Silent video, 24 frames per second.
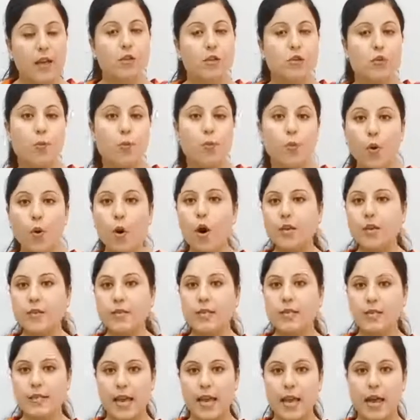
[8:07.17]
So box
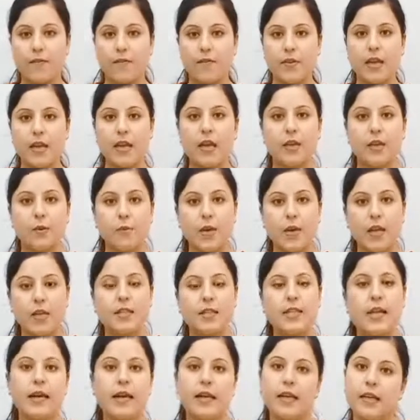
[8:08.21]
is heavy, it means
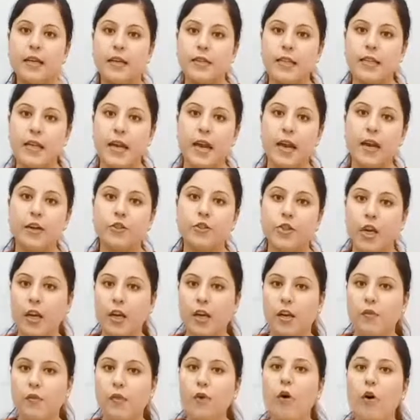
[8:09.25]
that it is an
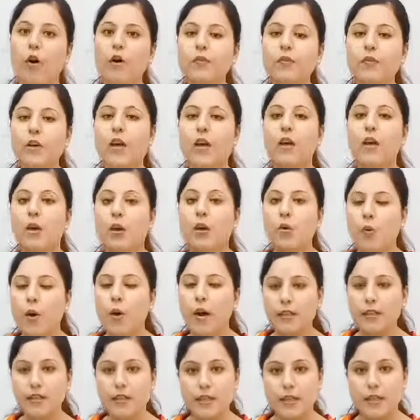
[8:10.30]
adjective of
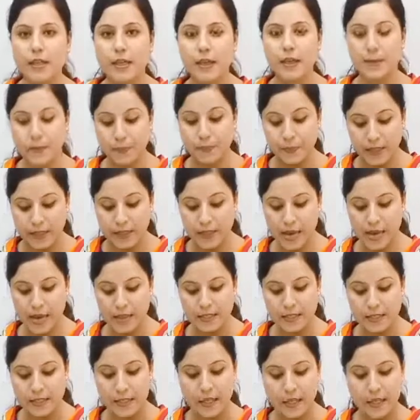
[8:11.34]
quantity.
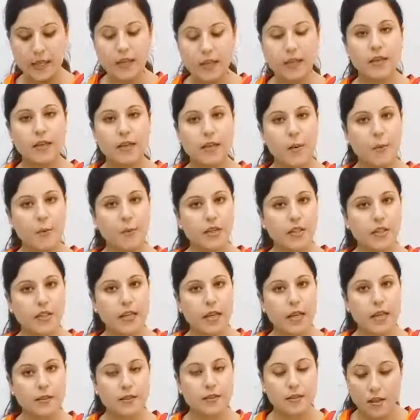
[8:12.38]
Let's see number
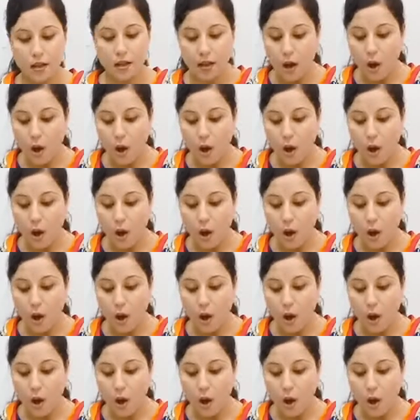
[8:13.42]
6.